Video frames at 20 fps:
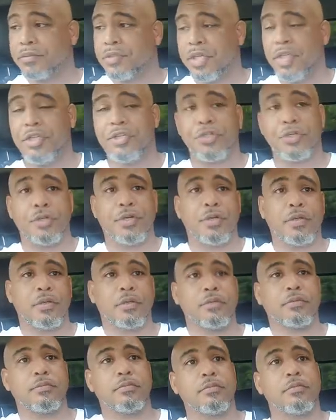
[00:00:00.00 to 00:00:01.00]

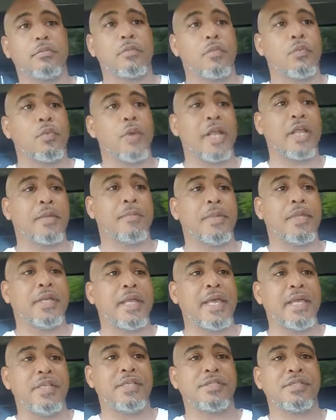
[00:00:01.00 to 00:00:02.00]
teacher
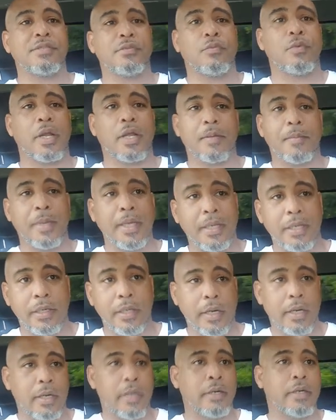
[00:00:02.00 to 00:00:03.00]
recommendation,
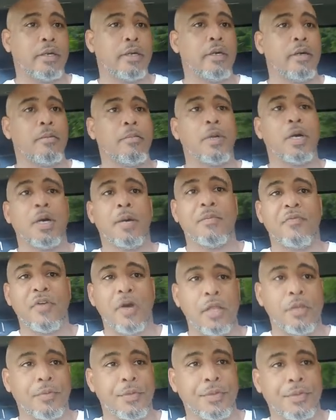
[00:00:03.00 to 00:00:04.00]
recommending her, her mom
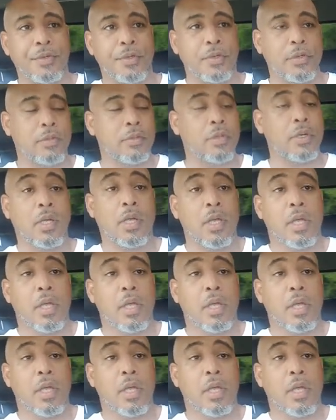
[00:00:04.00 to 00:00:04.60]
following through.